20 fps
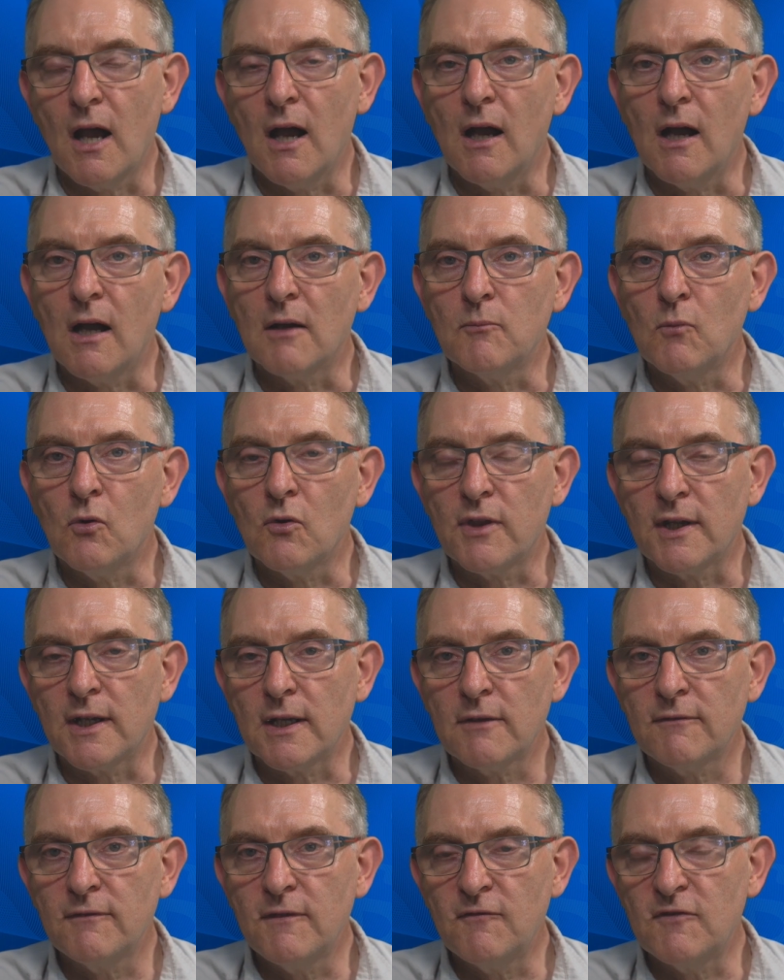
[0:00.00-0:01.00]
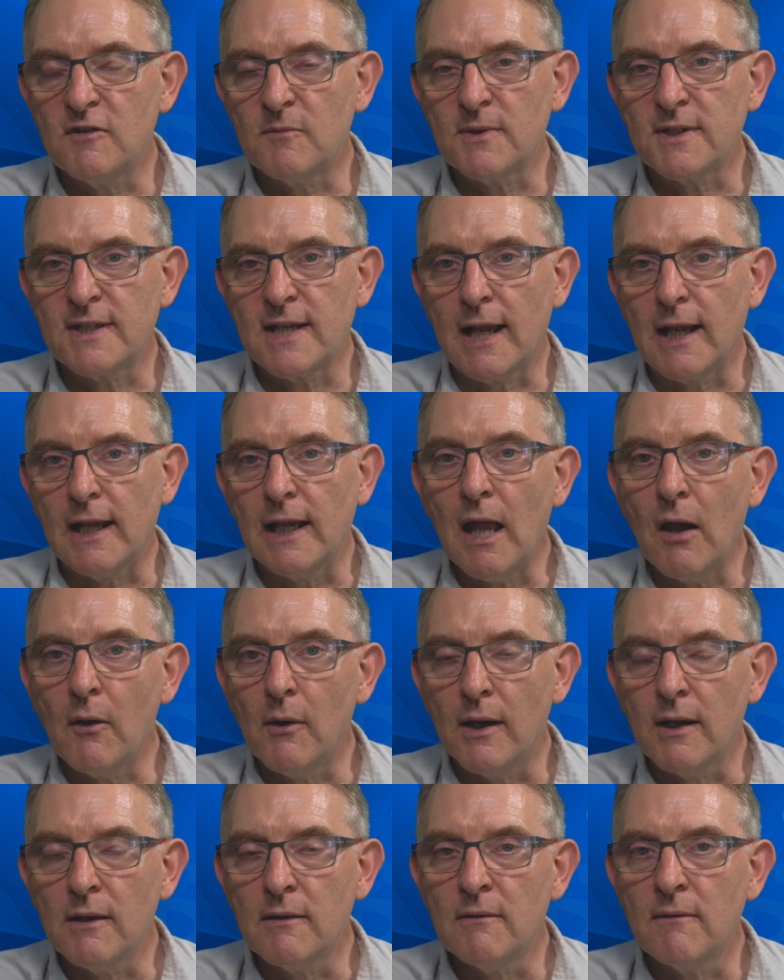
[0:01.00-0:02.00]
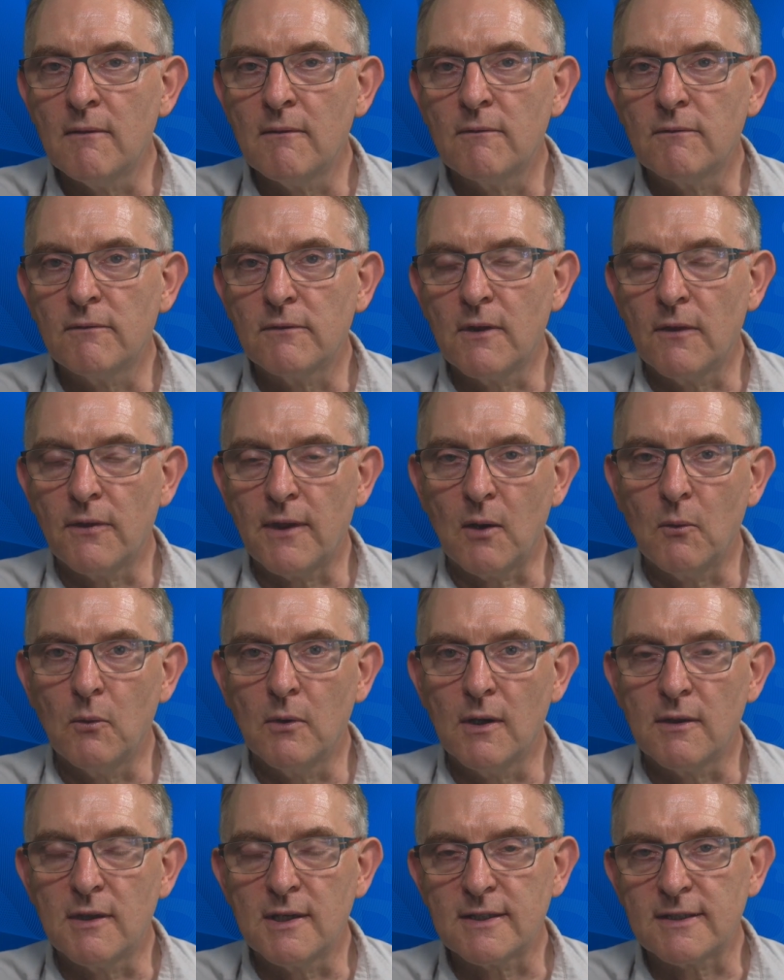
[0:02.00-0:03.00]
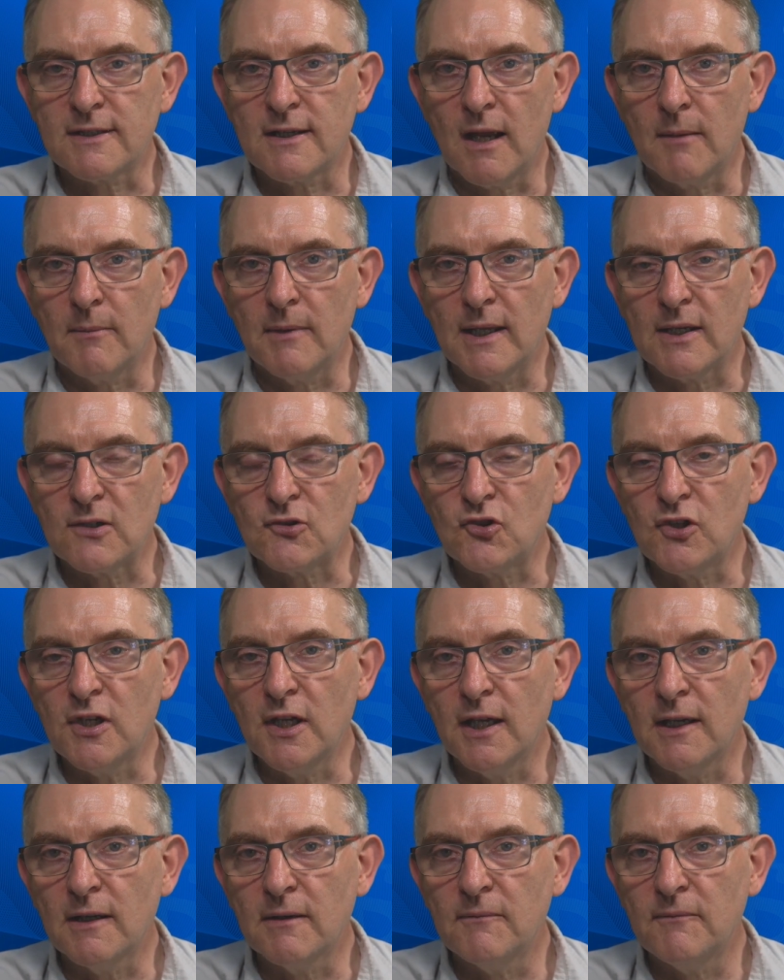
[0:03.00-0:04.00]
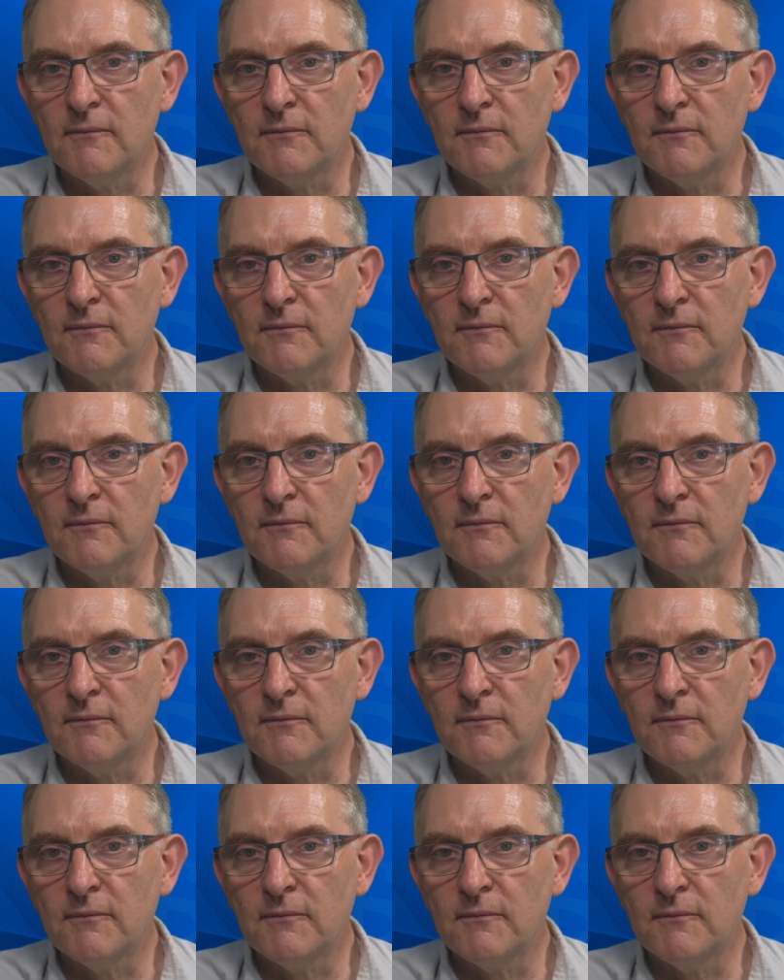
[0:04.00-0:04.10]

are more than 50% lower than they were this time last year.